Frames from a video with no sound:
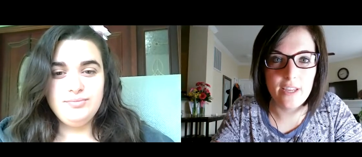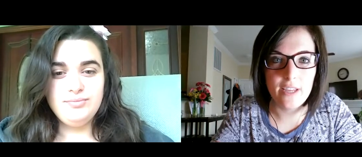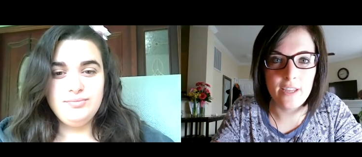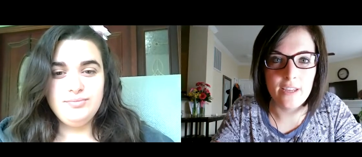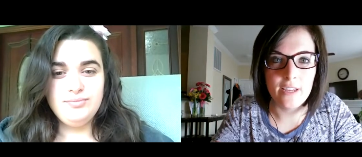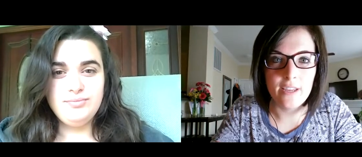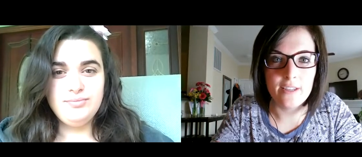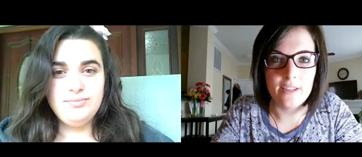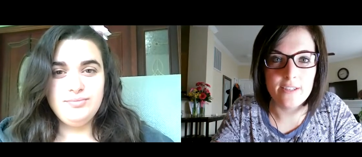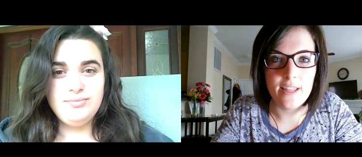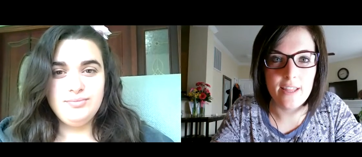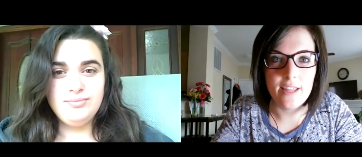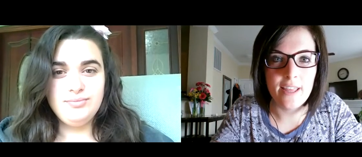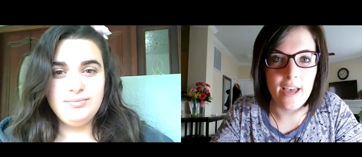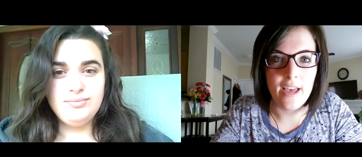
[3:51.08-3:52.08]
Speaker 1: that
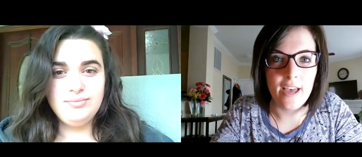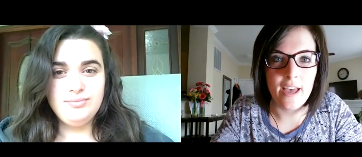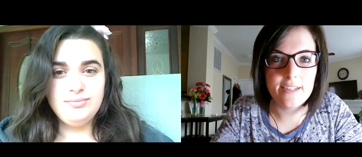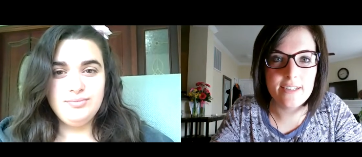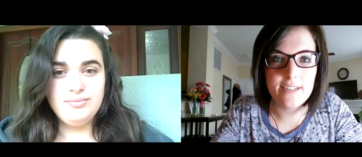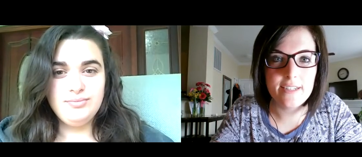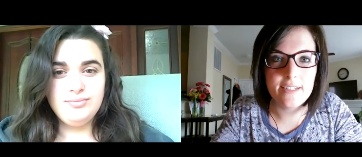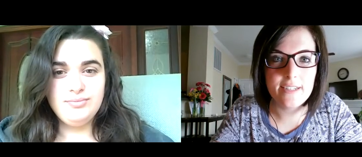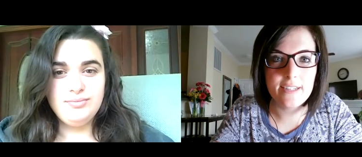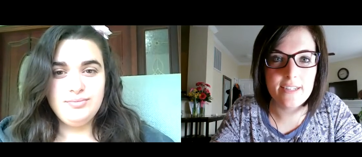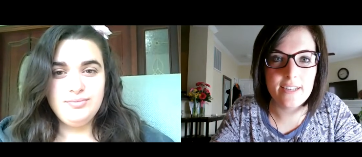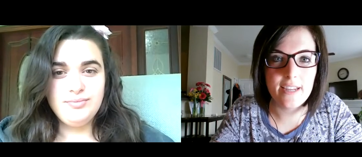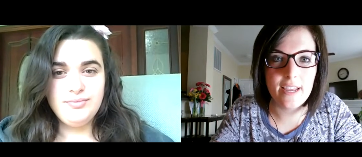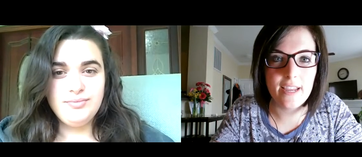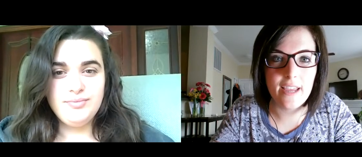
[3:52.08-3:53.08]
anger
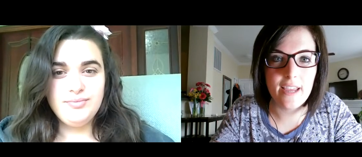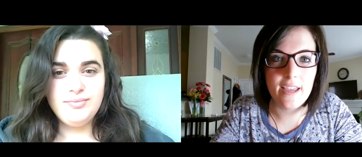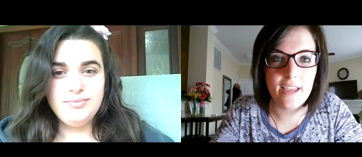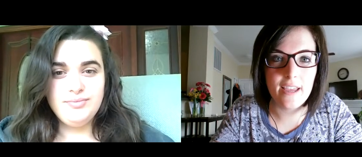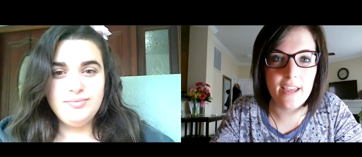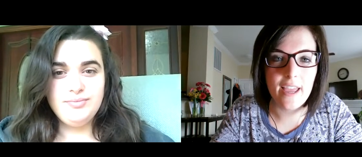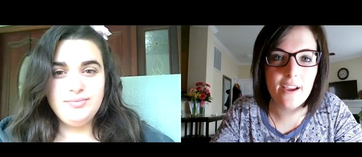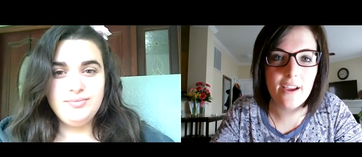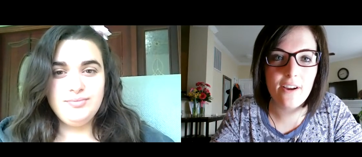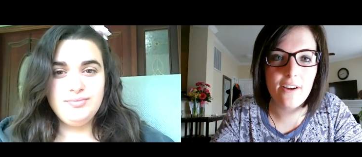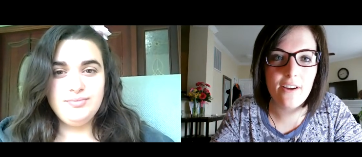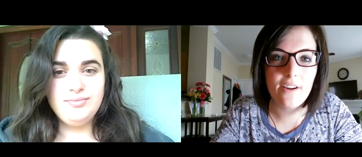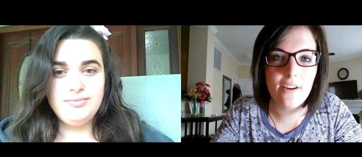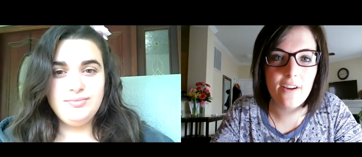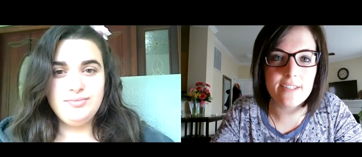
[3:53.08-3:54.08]
is an expression
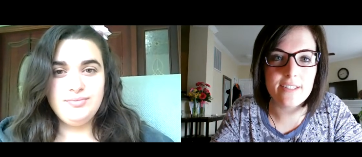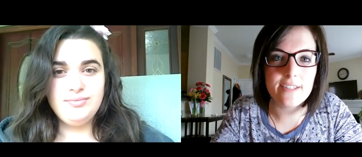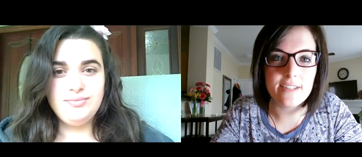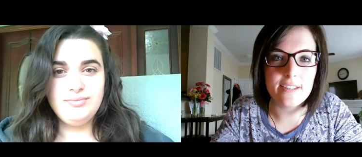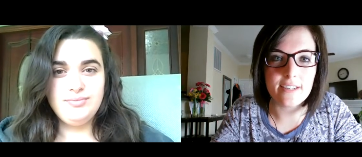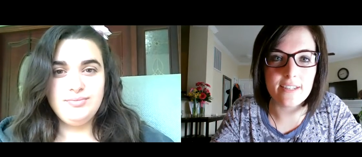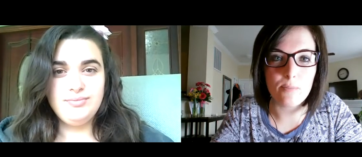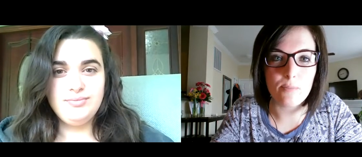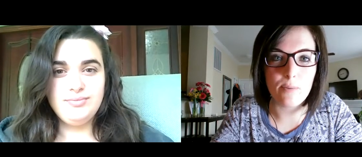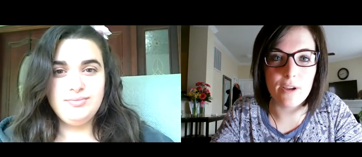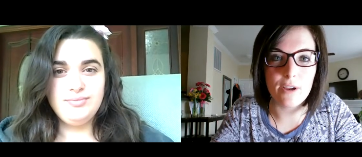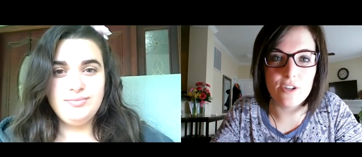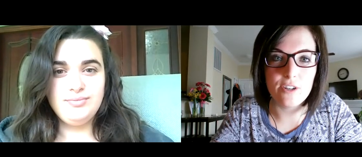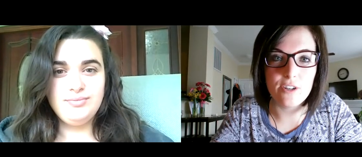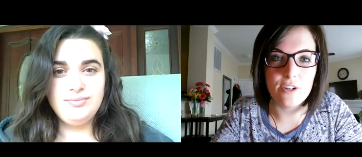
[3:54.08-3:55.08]
of fear.
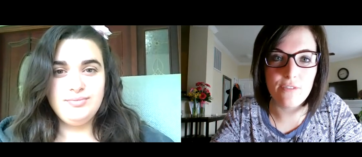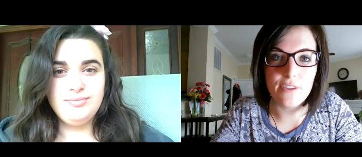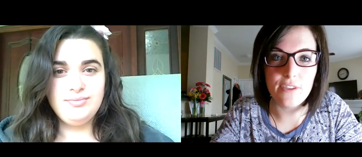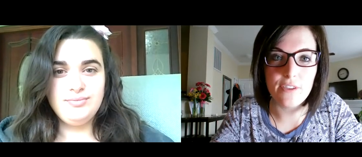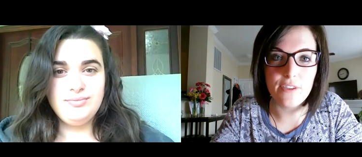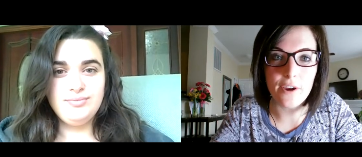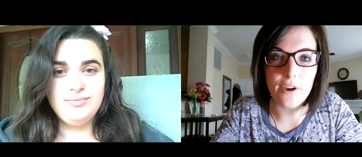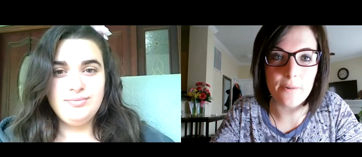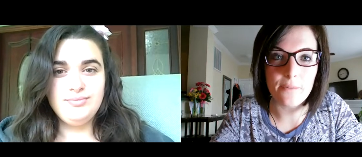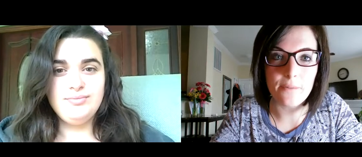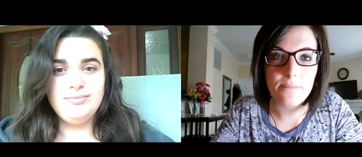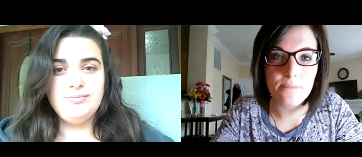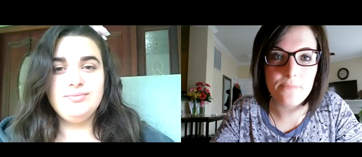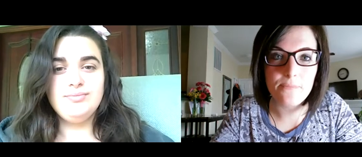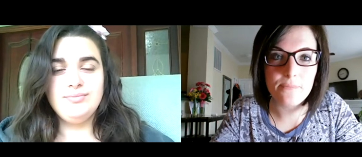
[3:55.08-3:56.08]

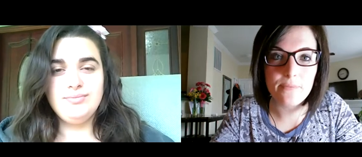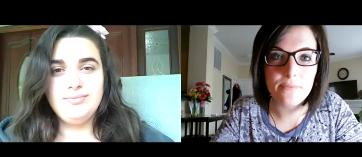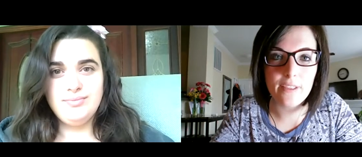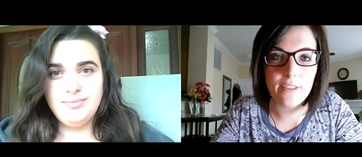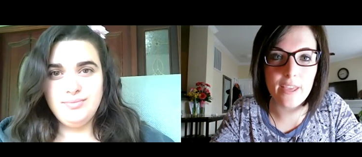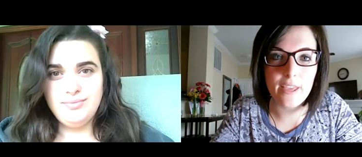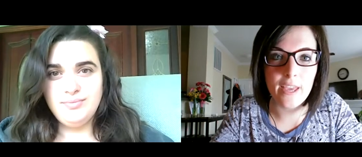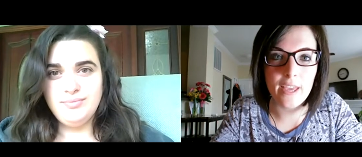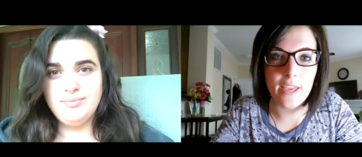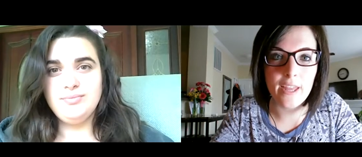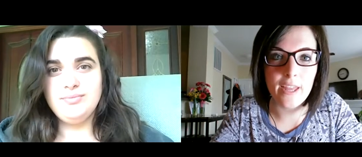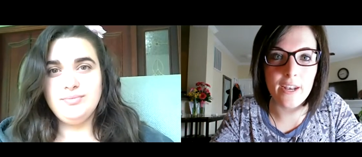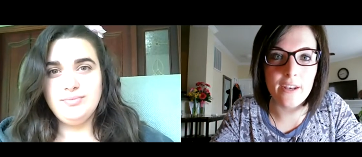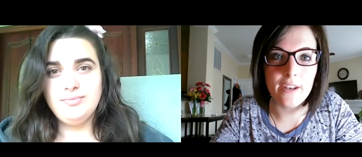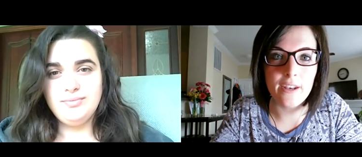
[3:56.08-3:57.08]
And one of the
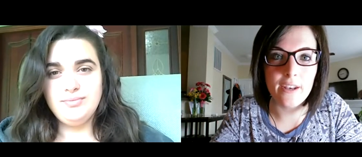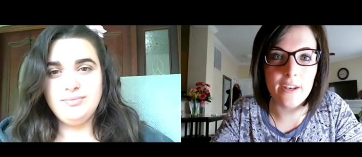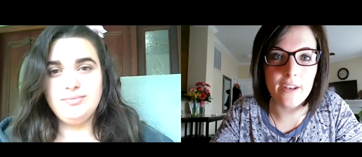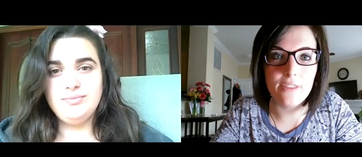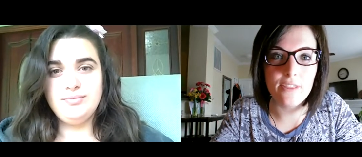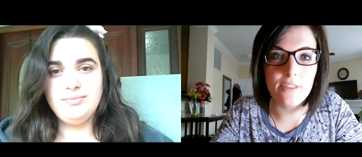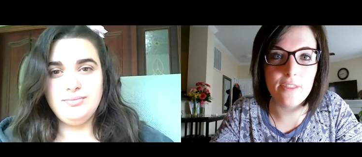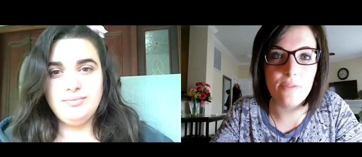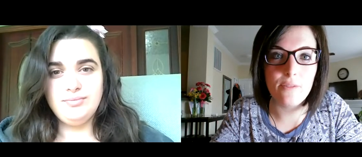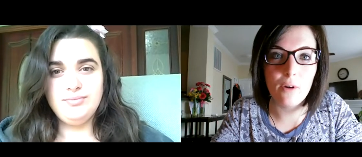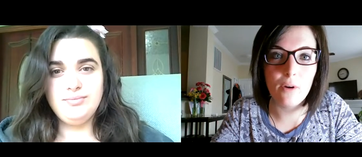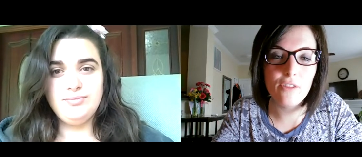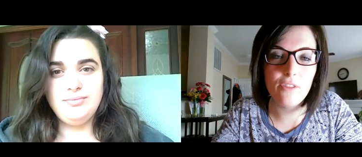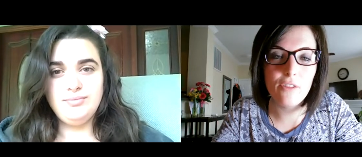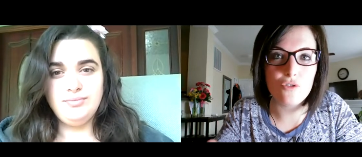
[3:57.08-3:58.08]
majority,
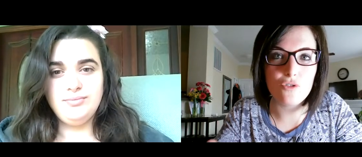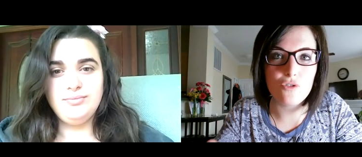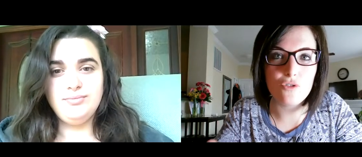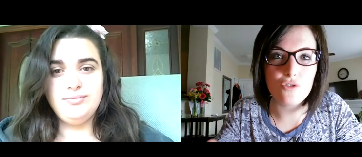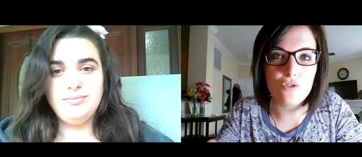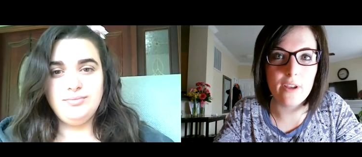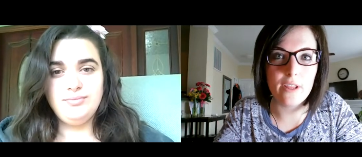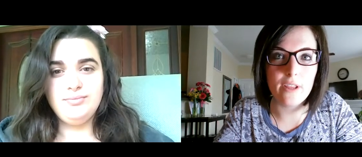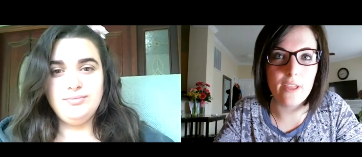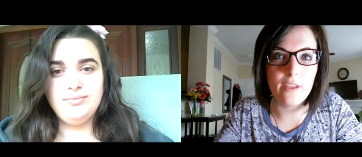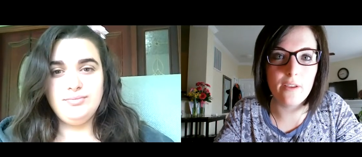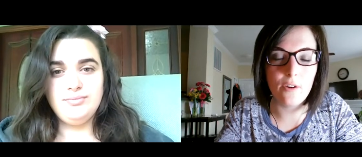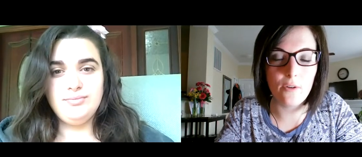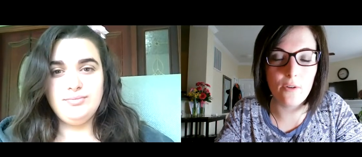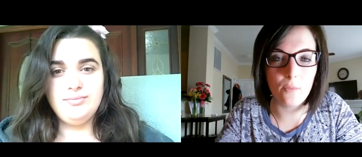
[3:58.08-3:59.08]
or one of the
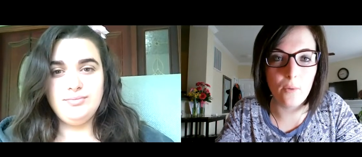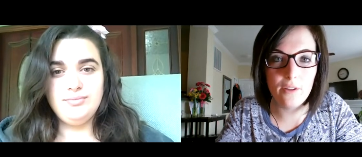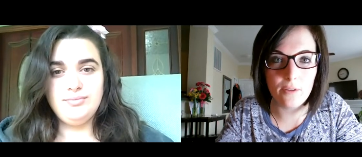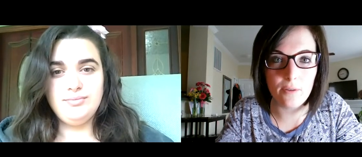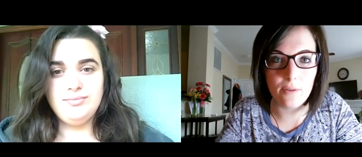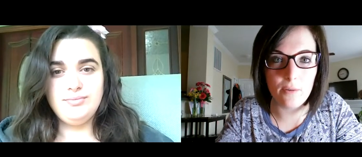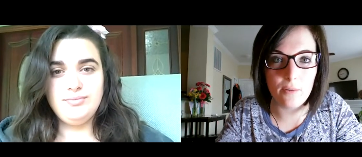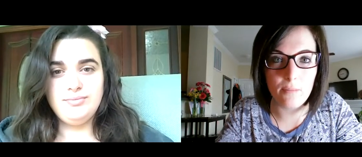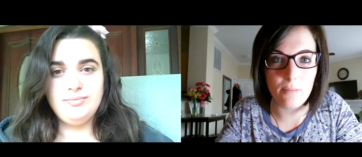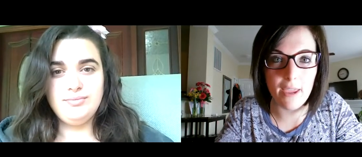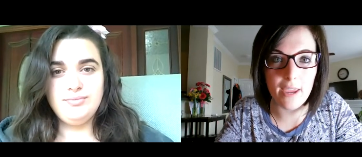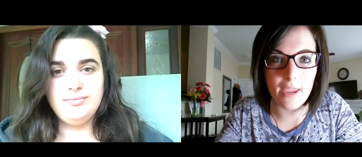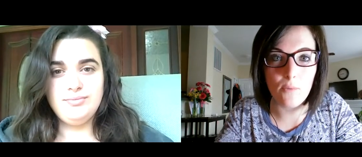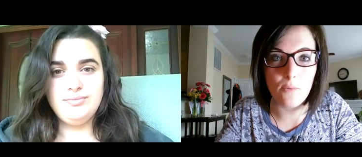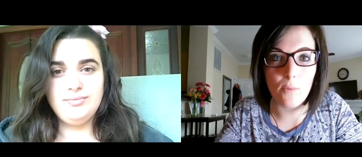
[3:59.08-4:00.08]
main ways
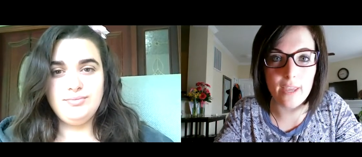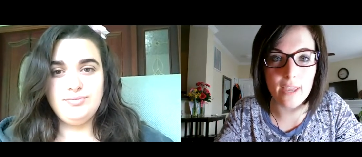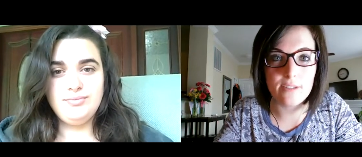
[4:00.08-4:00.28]
females